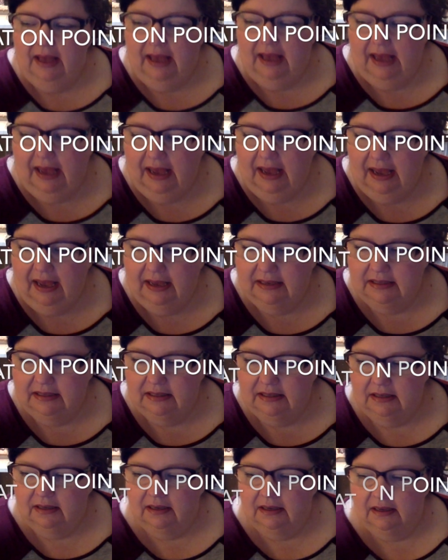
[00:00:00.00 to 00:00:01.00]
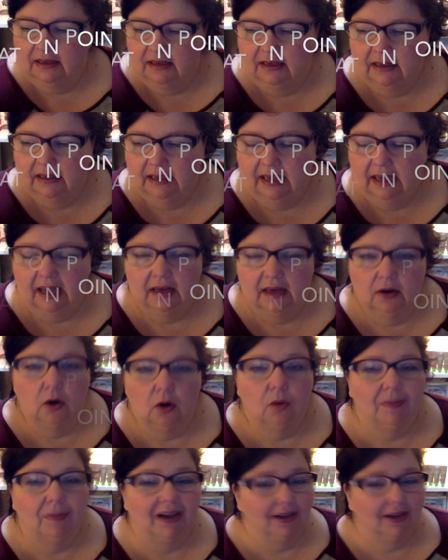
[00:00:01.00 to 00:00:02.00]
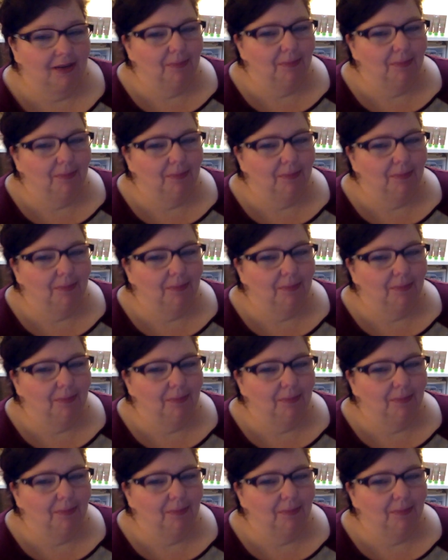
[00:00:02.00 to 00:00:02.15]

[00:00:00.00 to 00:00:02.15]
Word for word: at cat. Oh, my honey